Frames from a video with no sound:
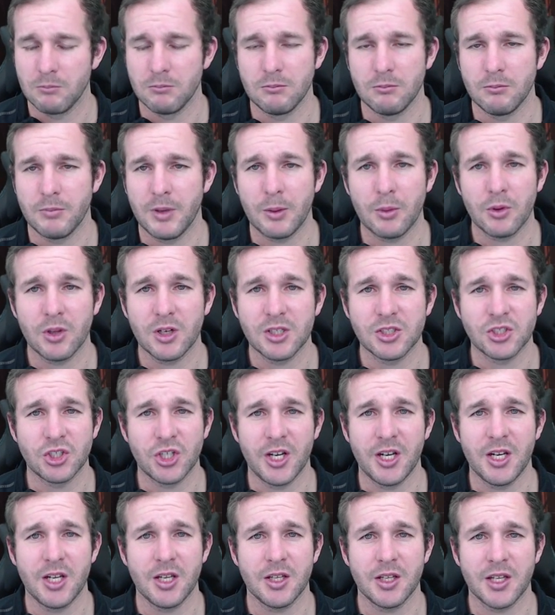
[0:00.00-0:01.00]
People that are
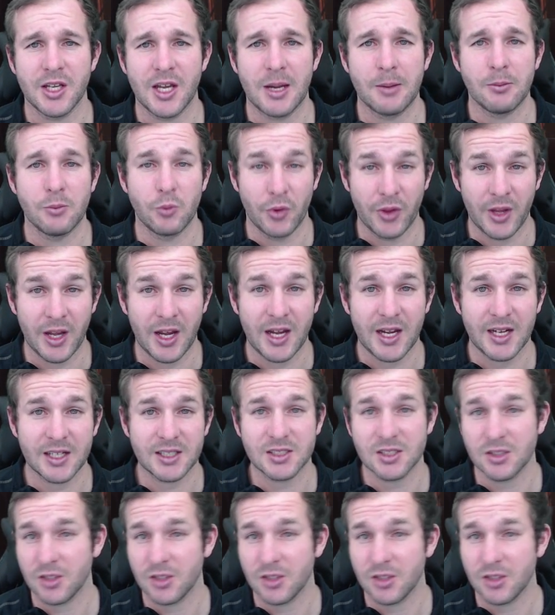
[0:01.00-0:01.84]
cheating in the game with hacks,